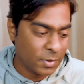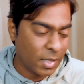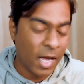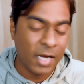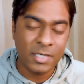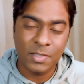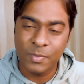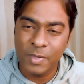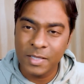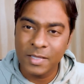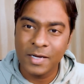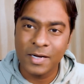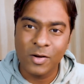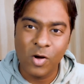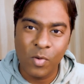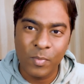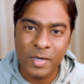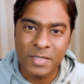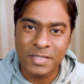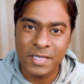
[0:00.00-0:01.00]
ask me in the
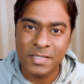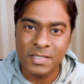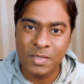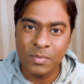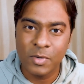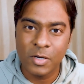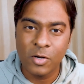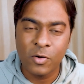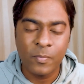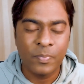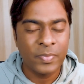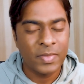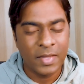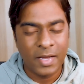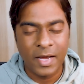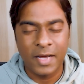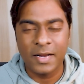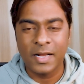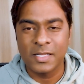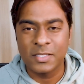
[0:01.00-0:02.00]
comment section below,
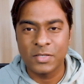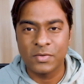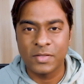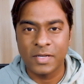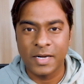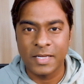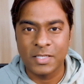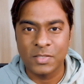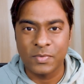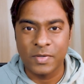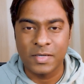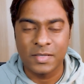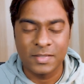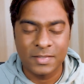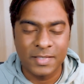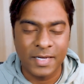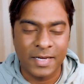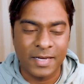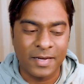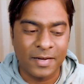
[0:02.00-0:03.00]
and I'll see you in the next one.
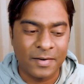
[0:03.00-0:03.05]
Take